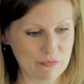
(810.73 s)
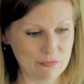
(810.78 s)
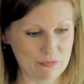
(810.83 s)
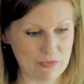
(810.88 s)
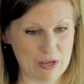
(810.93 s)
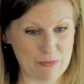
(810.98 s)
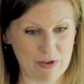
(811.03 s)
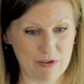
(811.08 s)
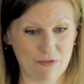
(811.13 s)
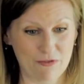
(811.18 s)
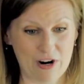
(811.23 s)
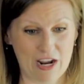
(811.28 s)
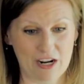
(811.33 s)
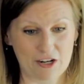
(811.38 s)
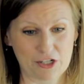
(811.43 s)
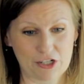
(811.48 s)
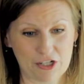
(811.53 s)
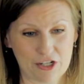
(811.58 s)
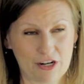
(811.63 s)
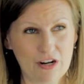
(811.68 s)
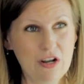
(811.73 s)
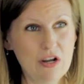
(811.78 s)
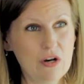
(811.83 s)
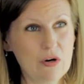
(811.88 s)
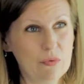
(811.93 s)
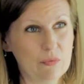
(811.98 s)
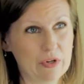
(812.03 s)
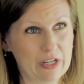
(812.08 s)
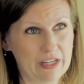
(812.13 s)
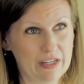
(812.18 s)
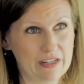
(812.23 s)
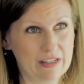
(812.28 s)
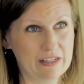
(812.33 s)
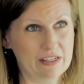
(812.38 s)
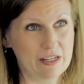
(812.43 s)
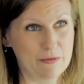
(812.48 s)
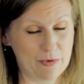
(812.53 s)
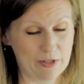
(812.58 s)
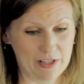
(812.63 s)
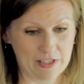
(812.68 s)
maybe fracture when a
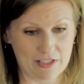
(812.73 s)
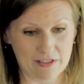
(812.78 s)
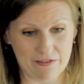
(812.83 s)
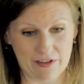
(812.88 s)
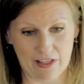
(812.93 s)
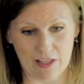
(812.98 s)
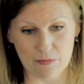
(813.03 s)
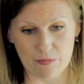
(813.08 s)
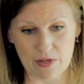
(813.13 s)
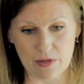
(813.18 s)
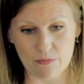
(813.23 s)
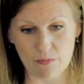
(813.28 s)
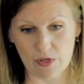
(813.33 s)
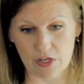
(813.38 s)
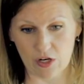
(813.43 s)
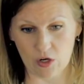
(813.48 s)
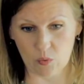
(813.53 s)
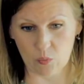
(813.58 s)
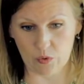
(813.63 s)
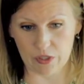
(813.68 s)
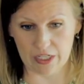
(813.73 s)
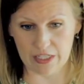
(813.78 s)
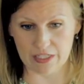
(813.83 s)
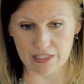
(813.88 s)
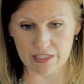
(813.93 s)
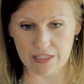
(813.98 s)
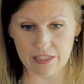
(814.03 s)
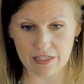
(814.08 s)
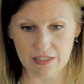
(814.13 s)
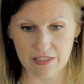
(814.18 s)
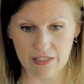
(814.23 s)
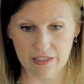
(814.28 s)
typically developing peer wouldn't.